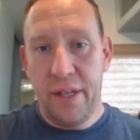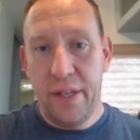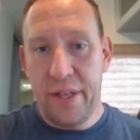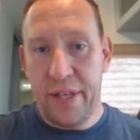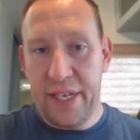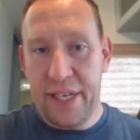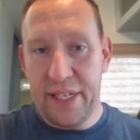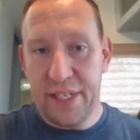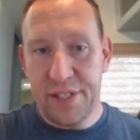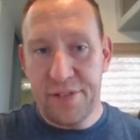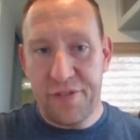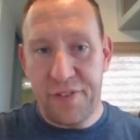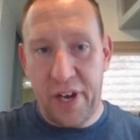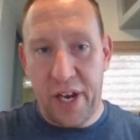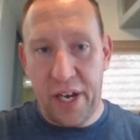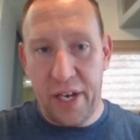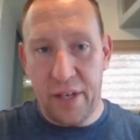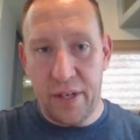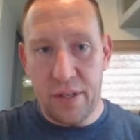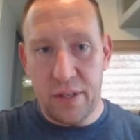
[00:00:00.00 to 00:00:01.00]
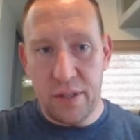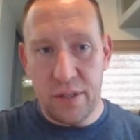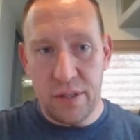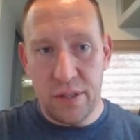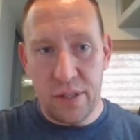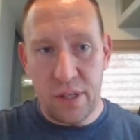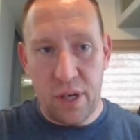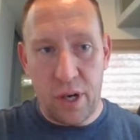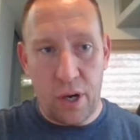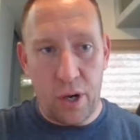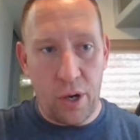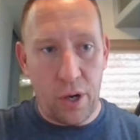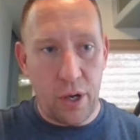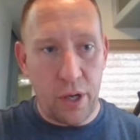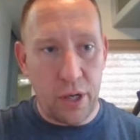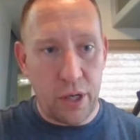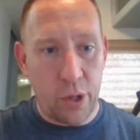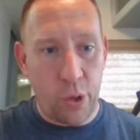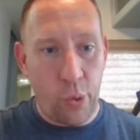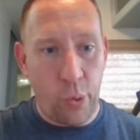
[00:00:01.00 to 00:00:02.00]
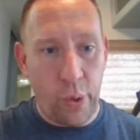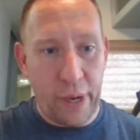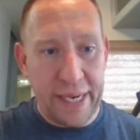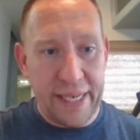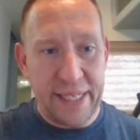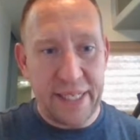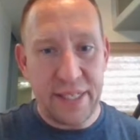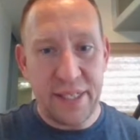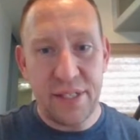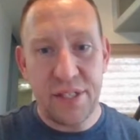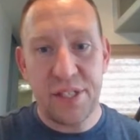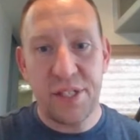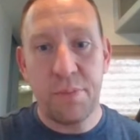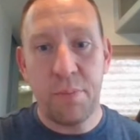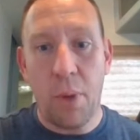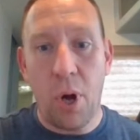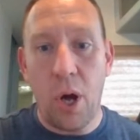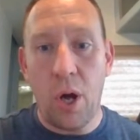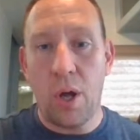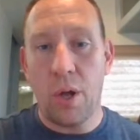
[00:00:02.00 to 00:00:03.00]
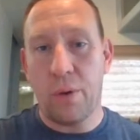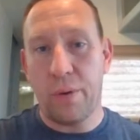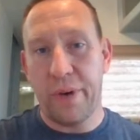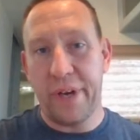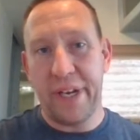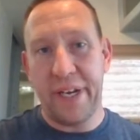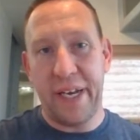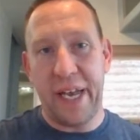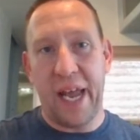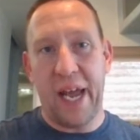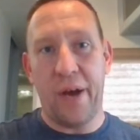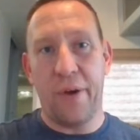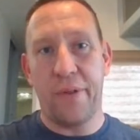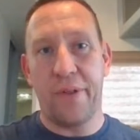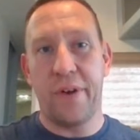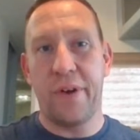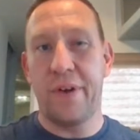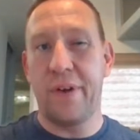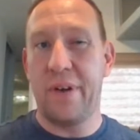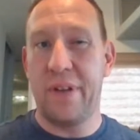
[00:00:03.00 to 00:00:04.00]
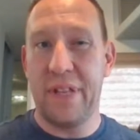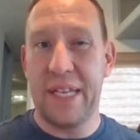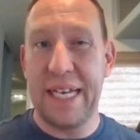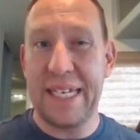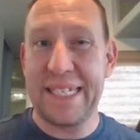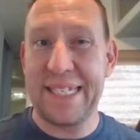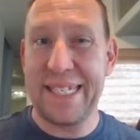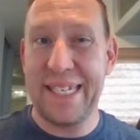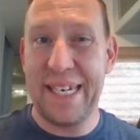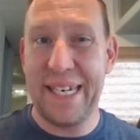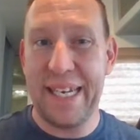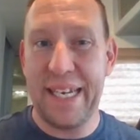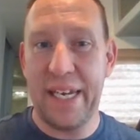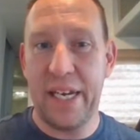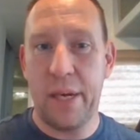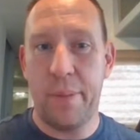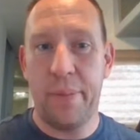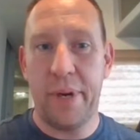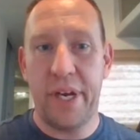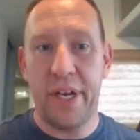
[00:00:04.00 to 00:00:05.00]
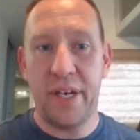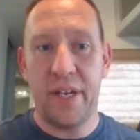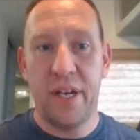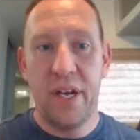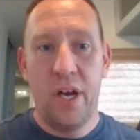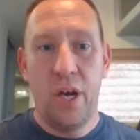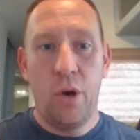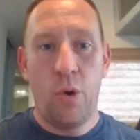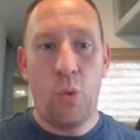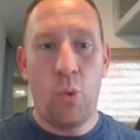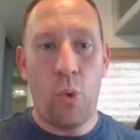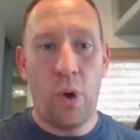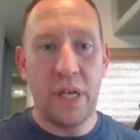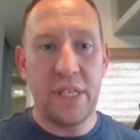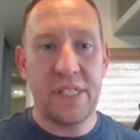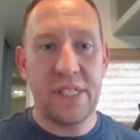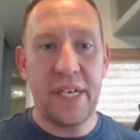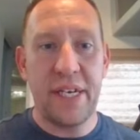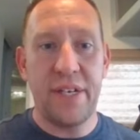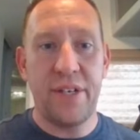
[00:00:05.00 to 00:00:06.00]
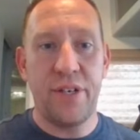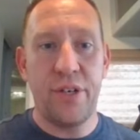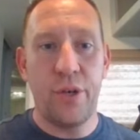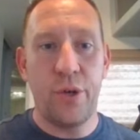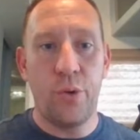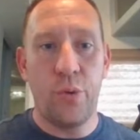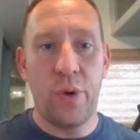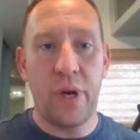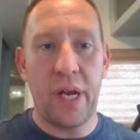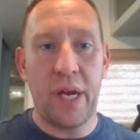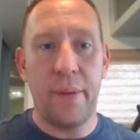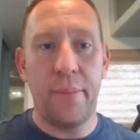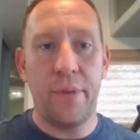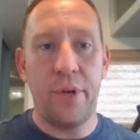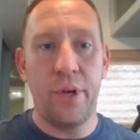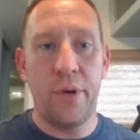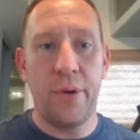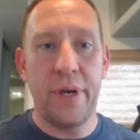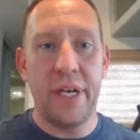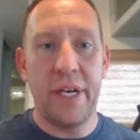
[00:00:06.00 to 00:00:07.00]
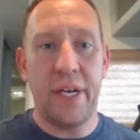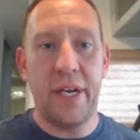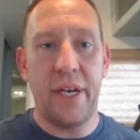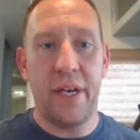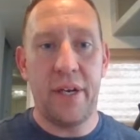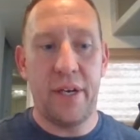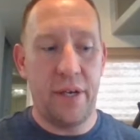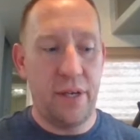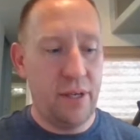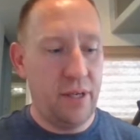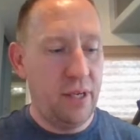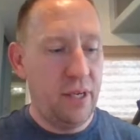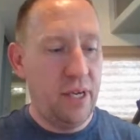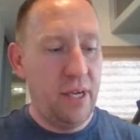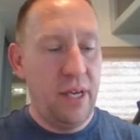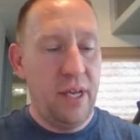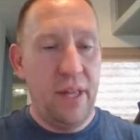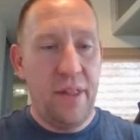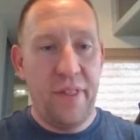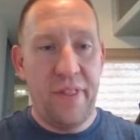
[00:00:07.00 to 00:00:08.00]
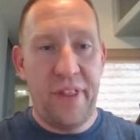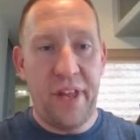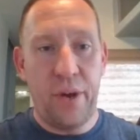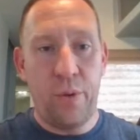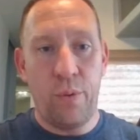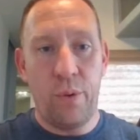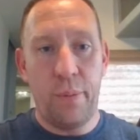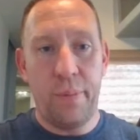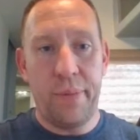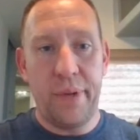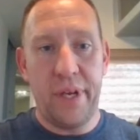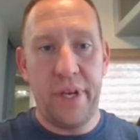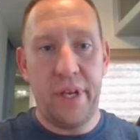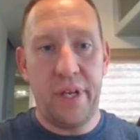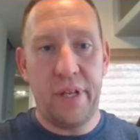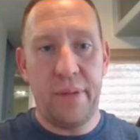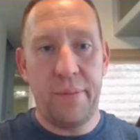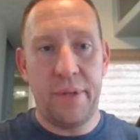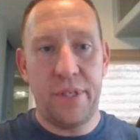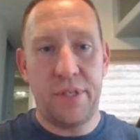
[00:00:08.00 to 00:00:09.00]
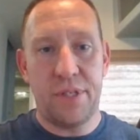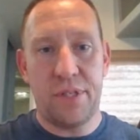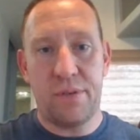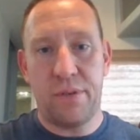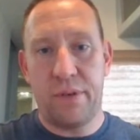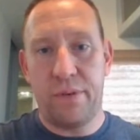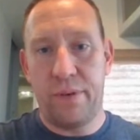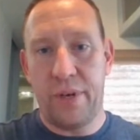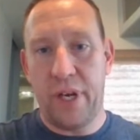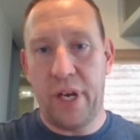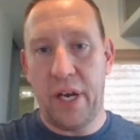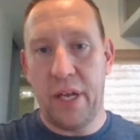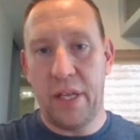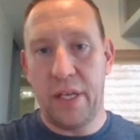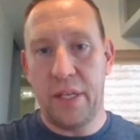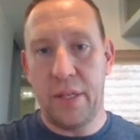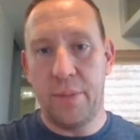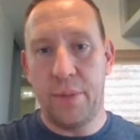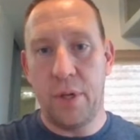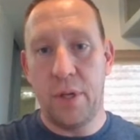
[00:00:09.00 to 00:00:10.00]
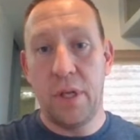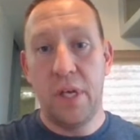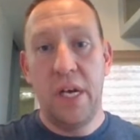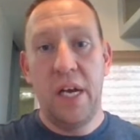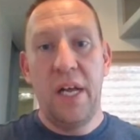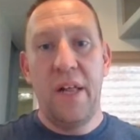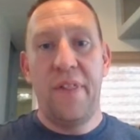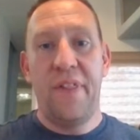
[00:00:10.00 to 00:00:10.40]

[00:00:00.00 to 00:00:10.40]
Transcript: these files are quite small right now. They're less than a gigabyte. Once I do what I'm doing here, they will be, let me just re-highlight them all,